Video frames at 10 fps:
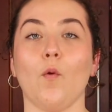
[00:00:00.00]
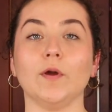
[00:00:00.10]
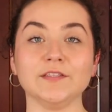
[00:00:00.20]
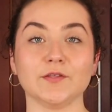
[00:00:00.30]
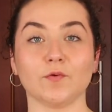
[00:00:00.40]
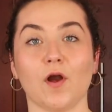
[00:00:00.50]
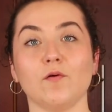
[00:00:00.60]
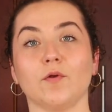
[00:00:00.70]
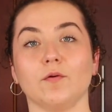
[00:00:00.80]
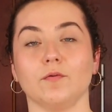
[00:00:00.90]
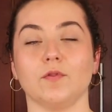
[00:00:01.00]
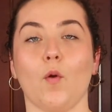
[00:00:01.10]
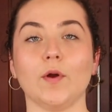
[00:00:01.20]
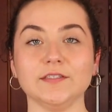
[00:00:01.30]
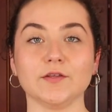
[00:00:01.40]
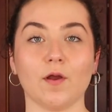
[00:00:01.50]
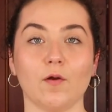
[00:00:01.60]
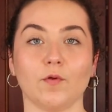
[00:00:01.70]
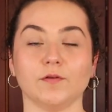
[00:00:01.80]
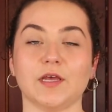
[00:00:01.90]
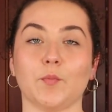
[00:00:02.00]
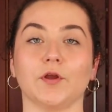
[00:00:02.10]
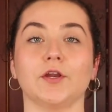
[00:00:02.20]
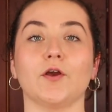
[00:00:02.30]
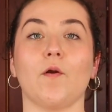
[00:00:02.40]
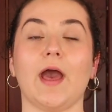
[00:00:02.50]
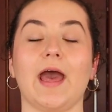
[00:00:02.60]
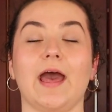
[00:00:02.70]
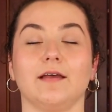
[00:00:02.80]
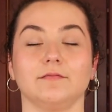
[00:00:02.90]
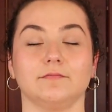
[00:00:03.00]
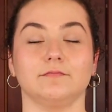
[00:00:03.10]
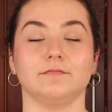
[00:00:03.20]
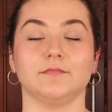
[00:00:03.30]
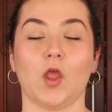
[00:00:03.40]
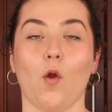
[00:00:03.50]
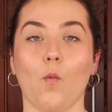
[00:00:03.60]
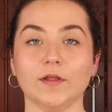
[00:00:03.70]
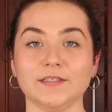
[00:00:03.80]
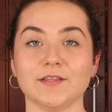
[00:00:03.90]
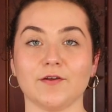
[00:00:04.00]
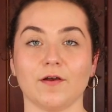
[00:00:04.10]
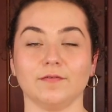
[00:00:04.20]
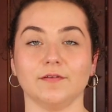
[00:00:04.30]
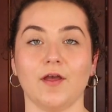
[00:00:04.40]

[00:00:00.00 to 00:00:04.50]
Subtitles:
Once they're all rolled up, we're gonna go at. Once they're, I